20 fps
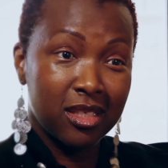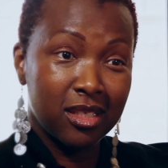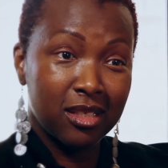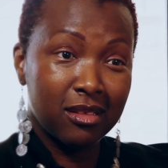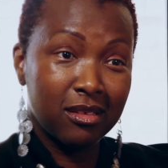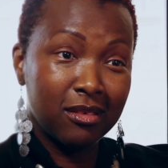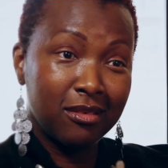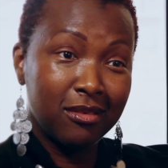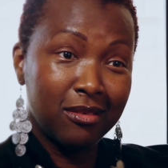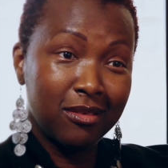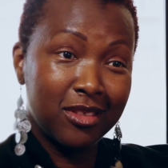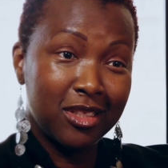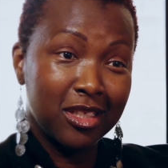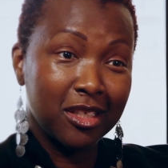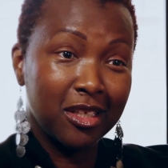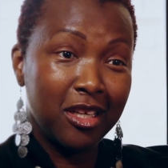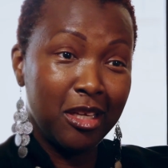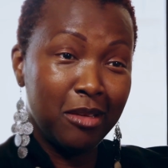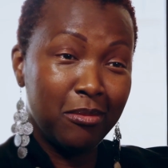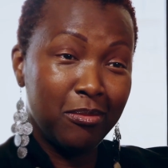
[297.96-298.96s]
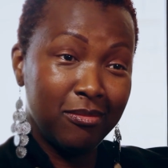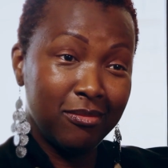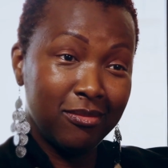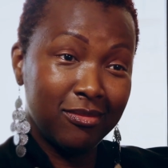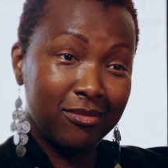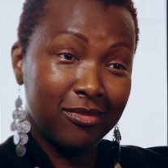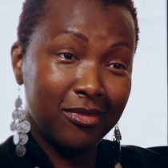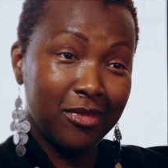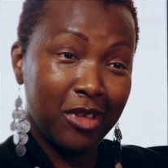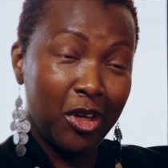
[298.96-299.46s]
to keep
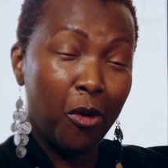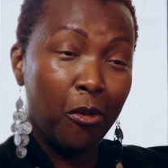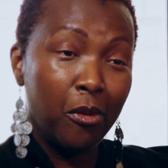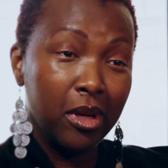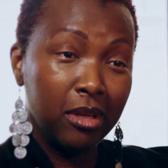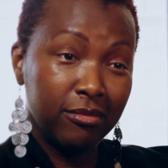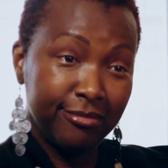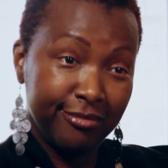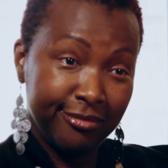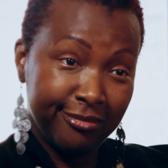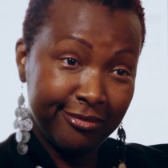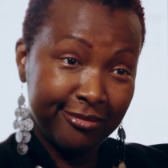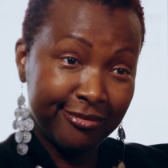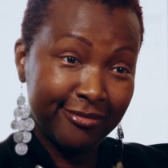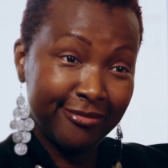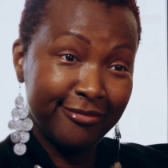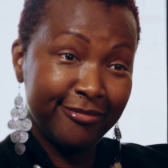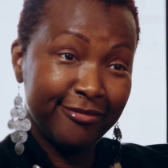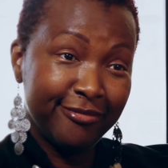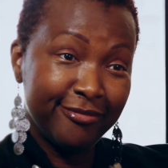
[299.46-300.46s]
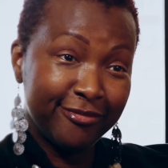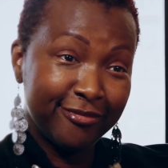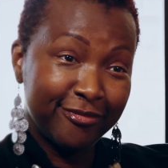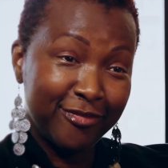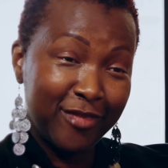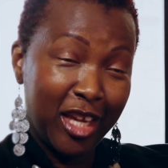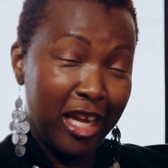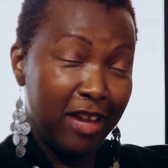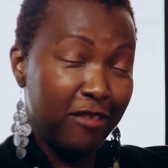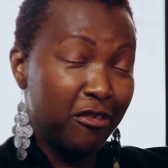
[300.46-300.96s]
going.
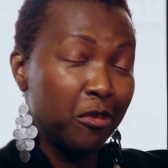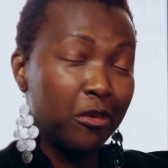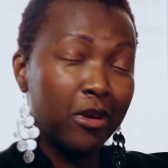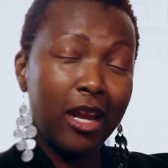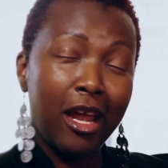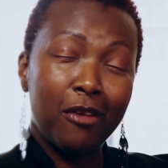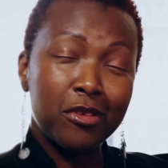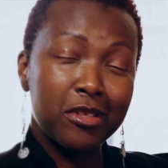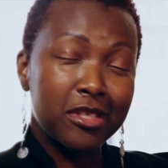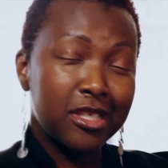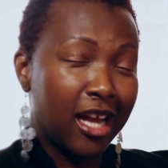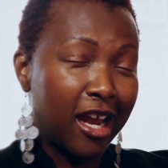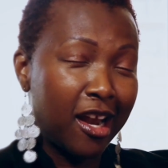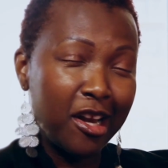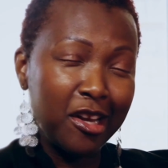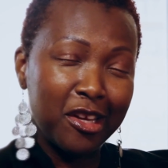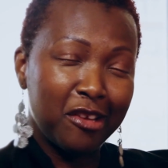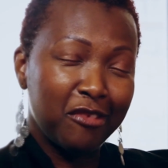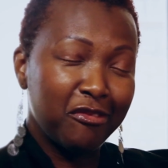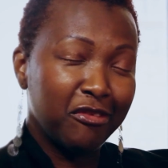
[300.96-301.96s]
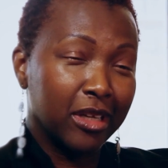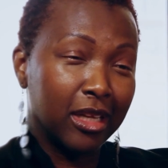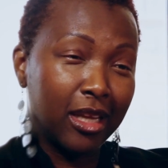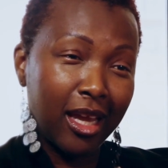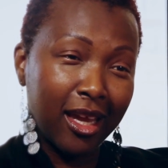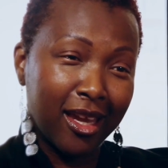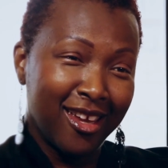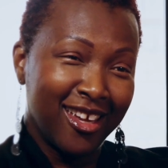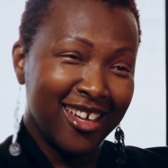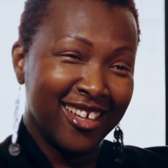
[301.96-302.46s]
Even when I was tired and didn't feel
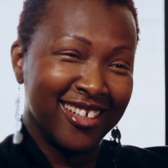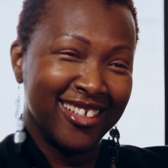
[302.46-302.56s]
like